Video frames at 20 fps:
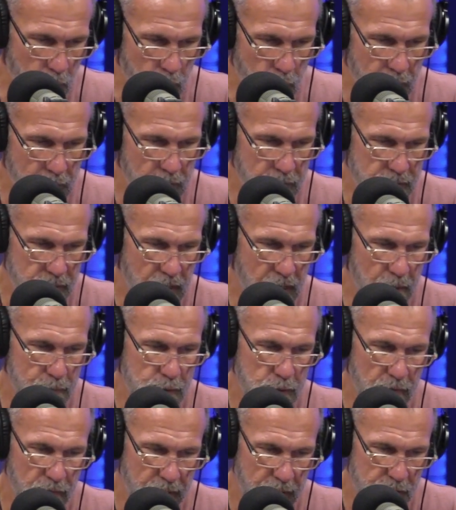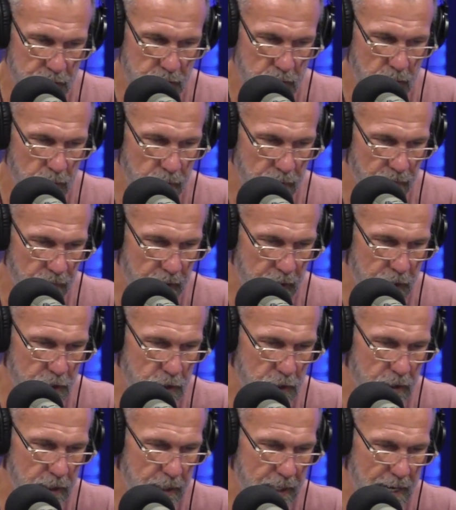requires observation,
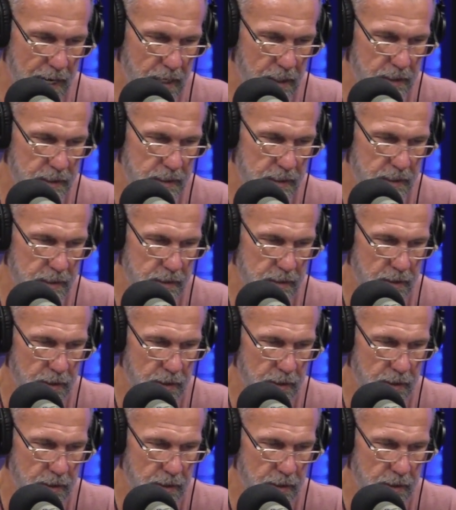reflection, analysis,